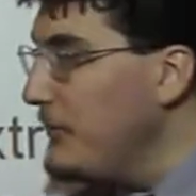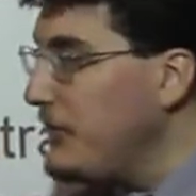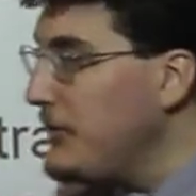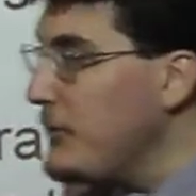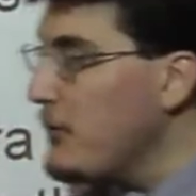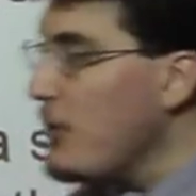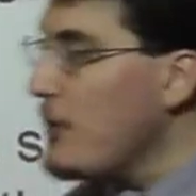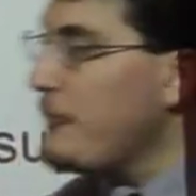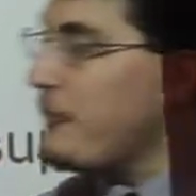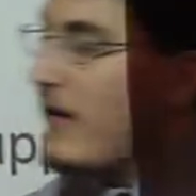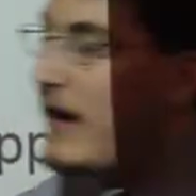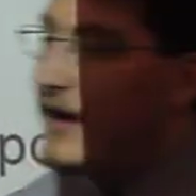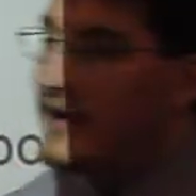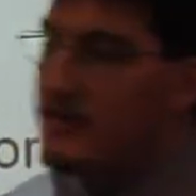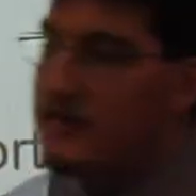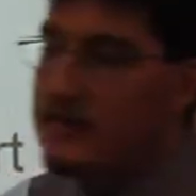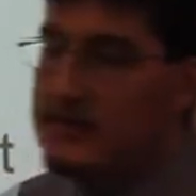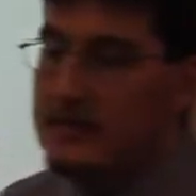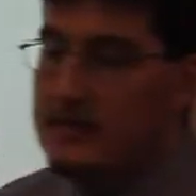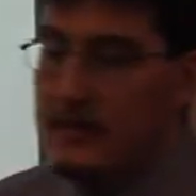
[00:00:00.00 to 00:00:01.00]

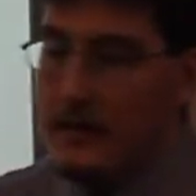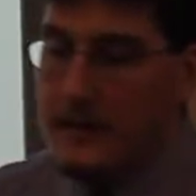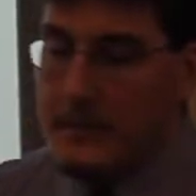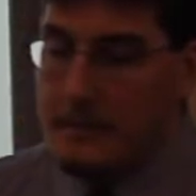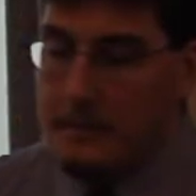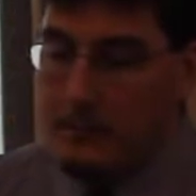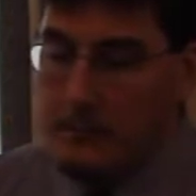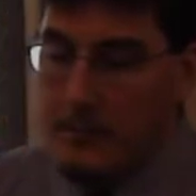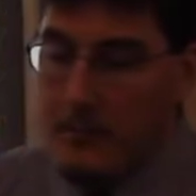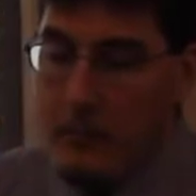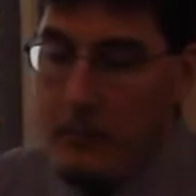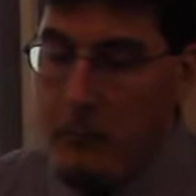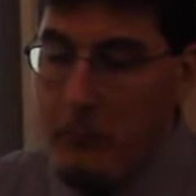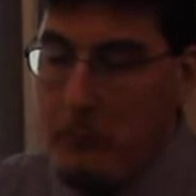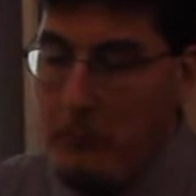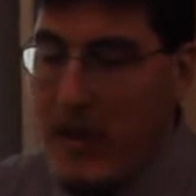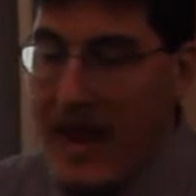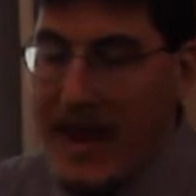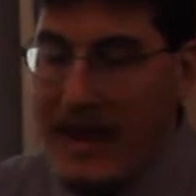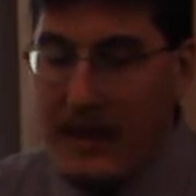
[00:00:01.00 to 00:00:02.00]
xerophytes
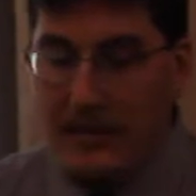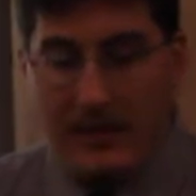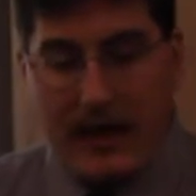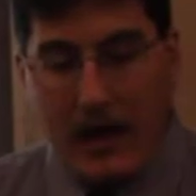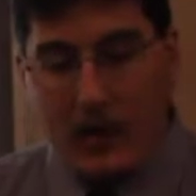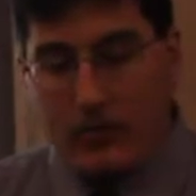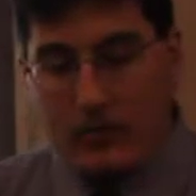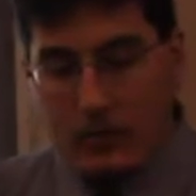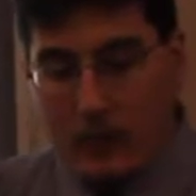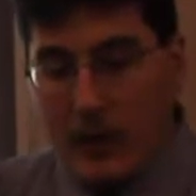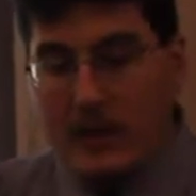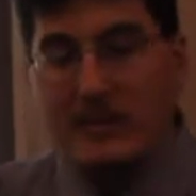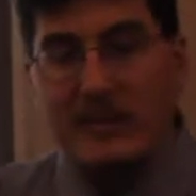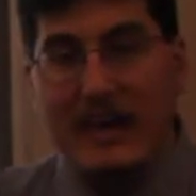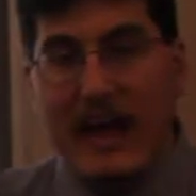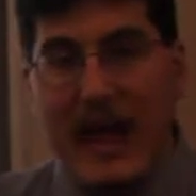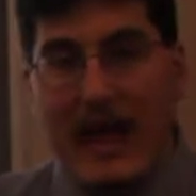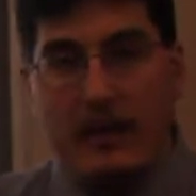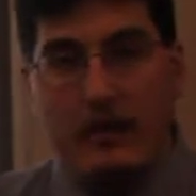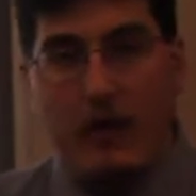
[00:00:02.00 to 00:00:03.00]
may, now once
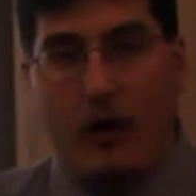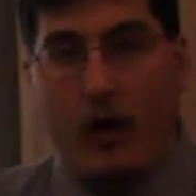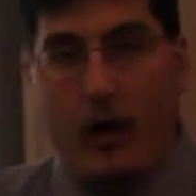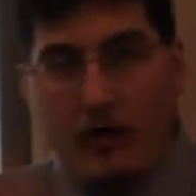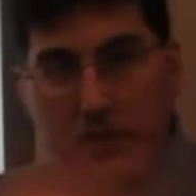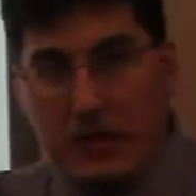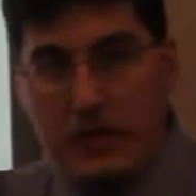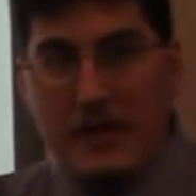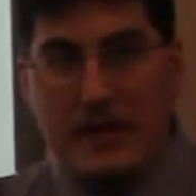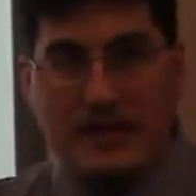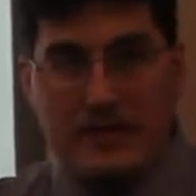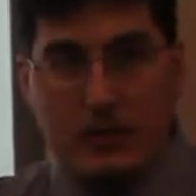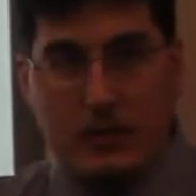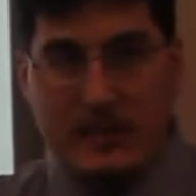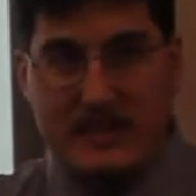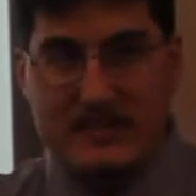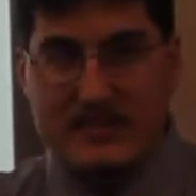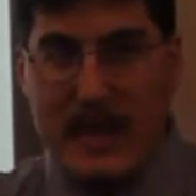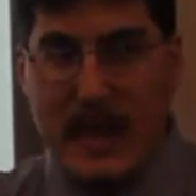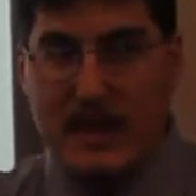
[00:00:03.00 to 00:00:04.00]
again, all the things that
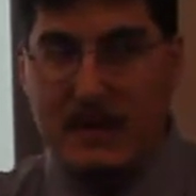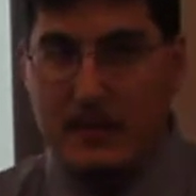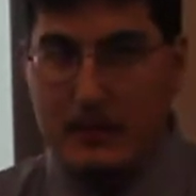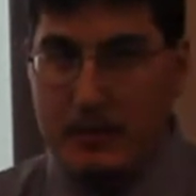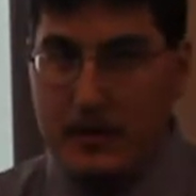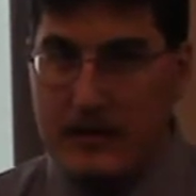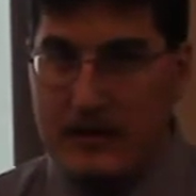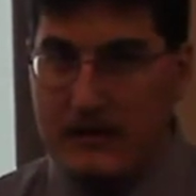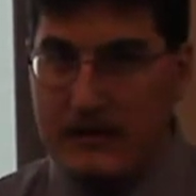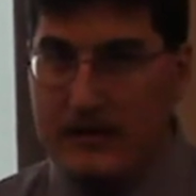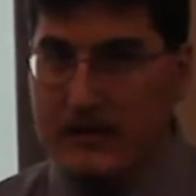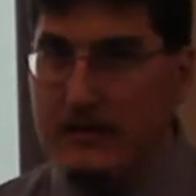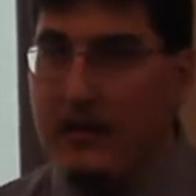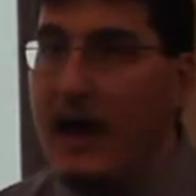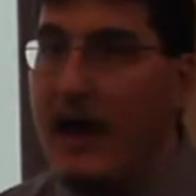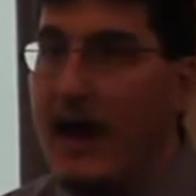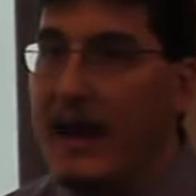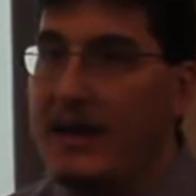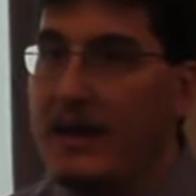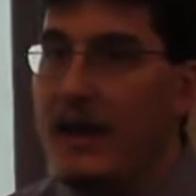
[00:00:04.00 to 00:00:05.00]
we said in the previous
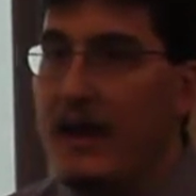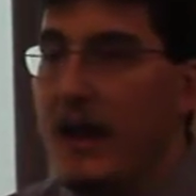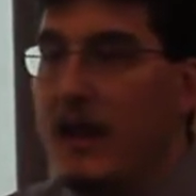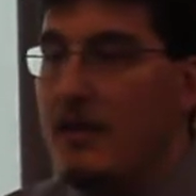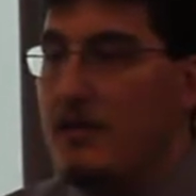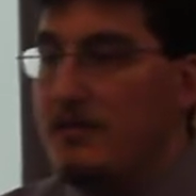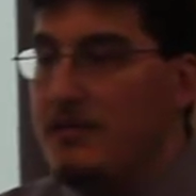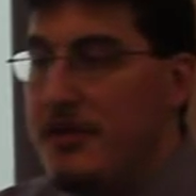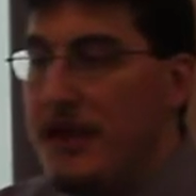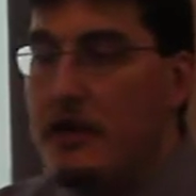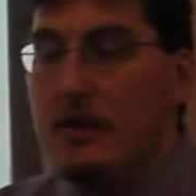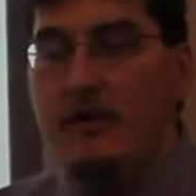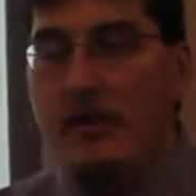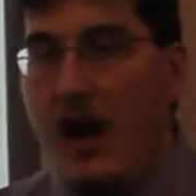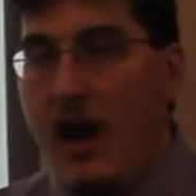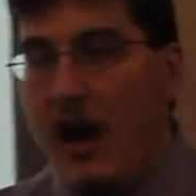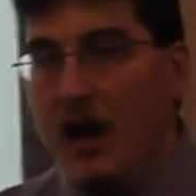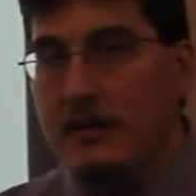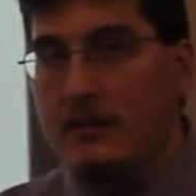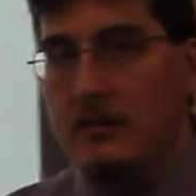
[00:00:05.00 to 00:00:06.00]
slide, they're
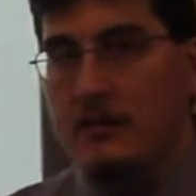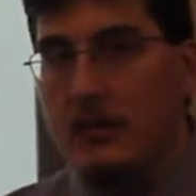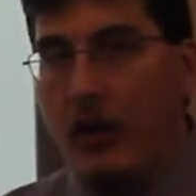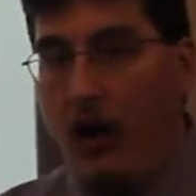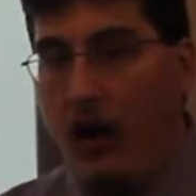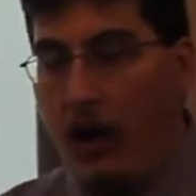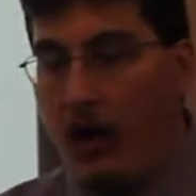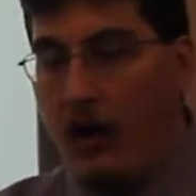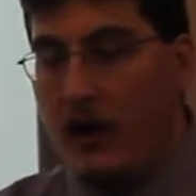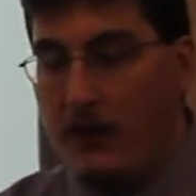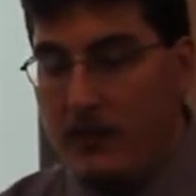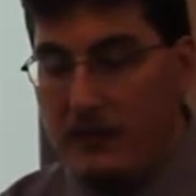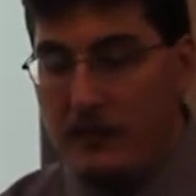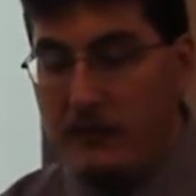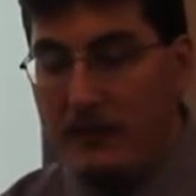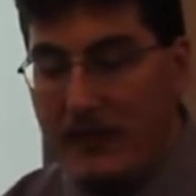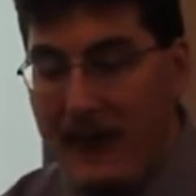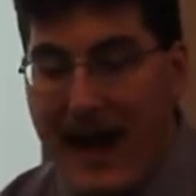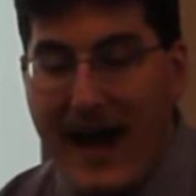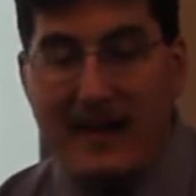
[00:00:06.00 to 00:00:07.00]
not hard
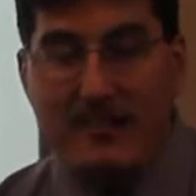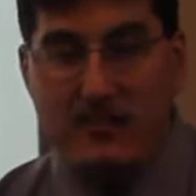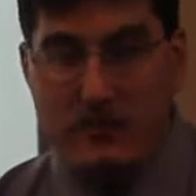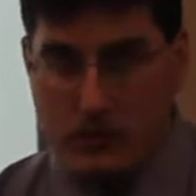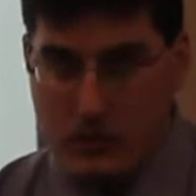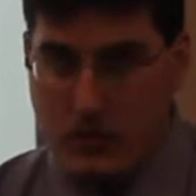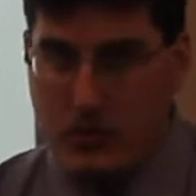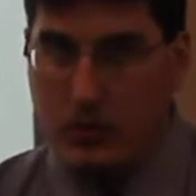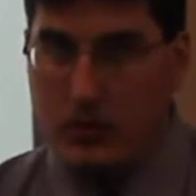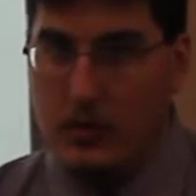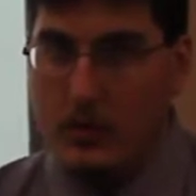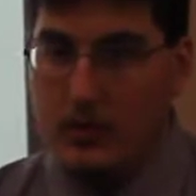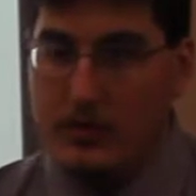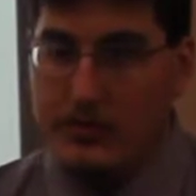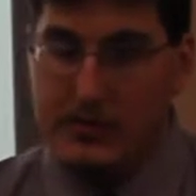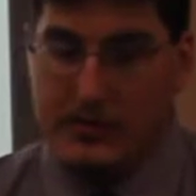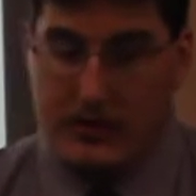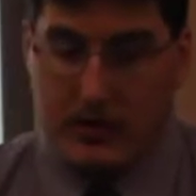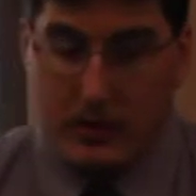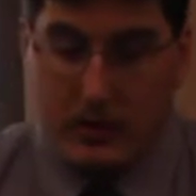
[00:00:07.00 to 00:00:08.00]
and fast
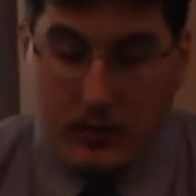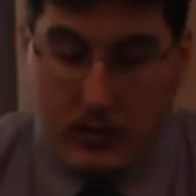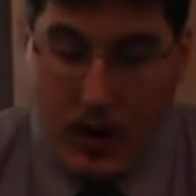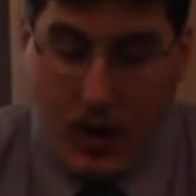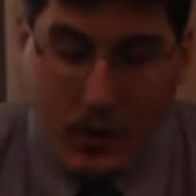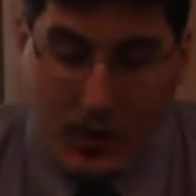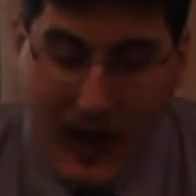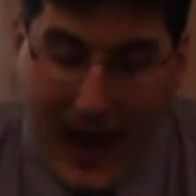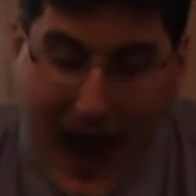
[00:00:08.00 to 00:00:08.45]
rules. You don't